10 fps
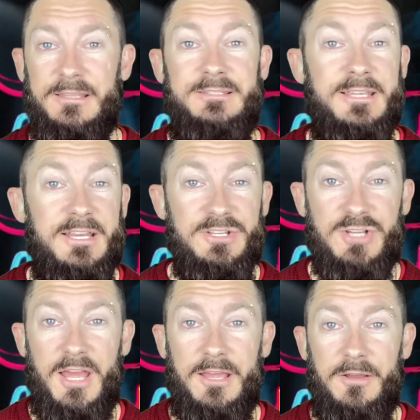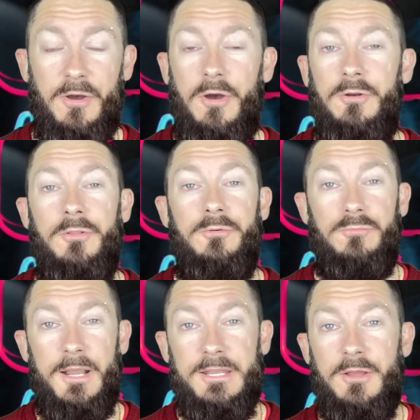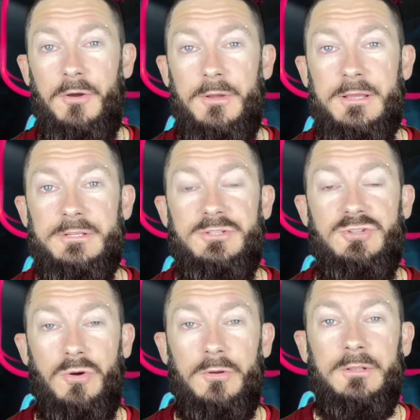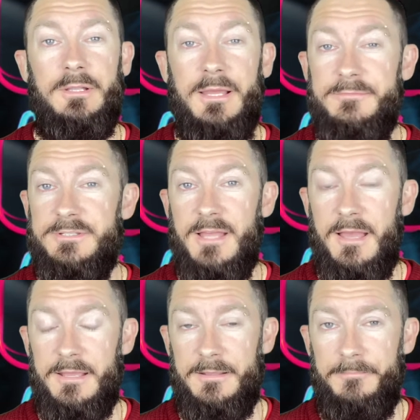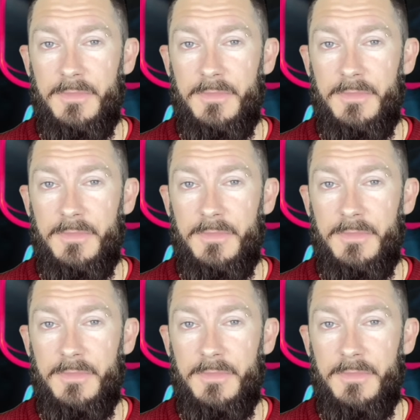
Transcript: the DJ heard on the radio is John Livesey.